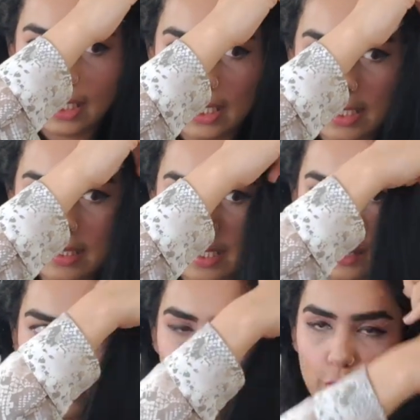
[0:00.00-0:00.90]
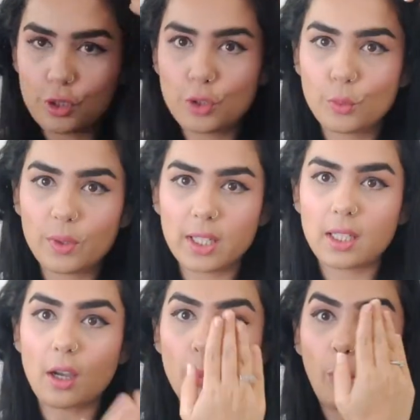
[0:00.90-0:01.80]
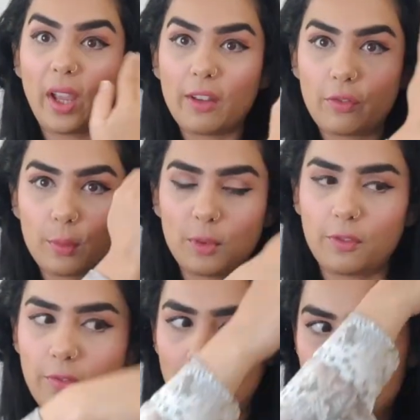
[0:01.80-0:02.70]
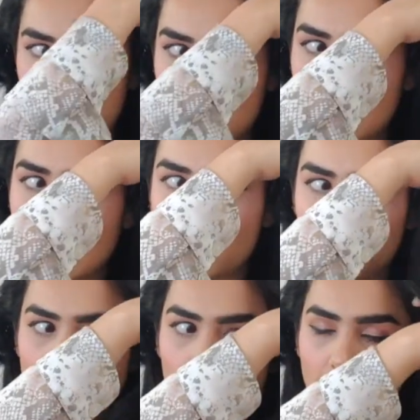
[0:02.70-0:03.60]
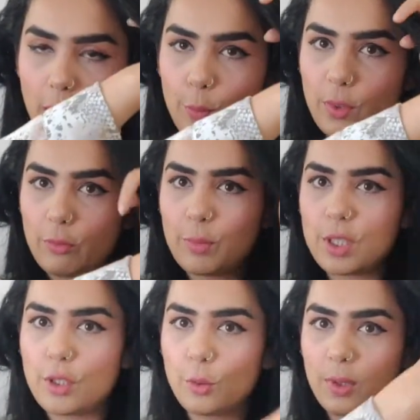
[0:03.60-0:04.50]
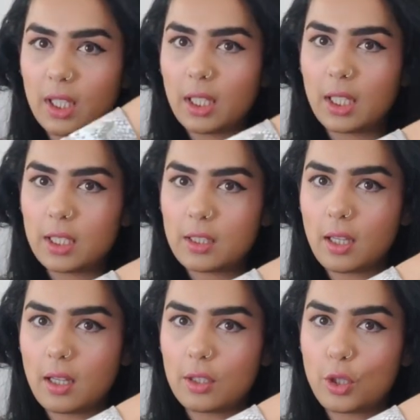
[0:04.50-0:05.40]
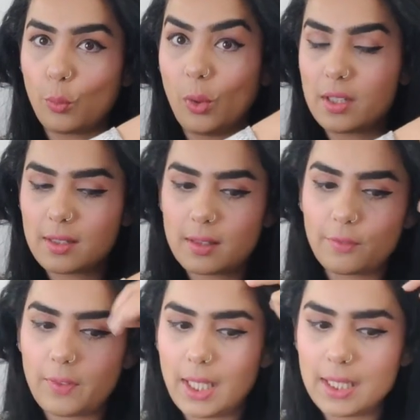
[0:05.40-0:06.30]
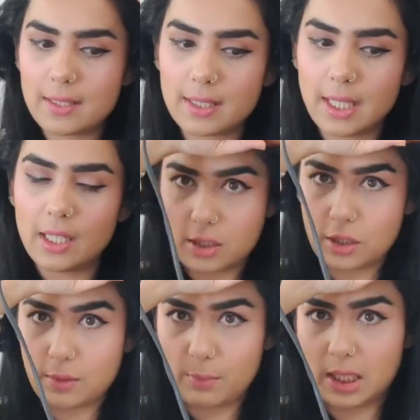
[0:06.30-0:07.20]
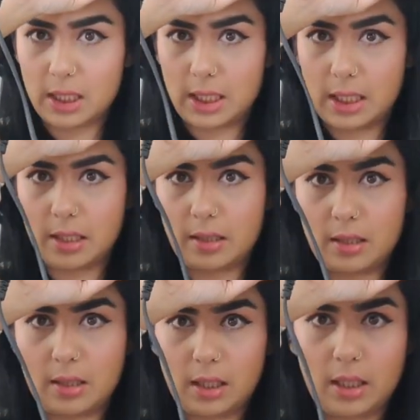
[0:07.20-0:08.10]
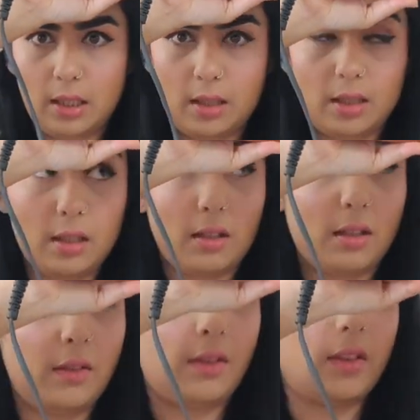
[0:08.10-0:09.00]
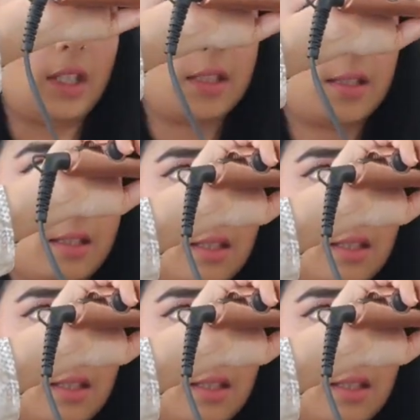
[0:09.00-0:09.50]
is I'm gonna do it away from the face. So till now we've been doing it towards the face. It's gonna be like this.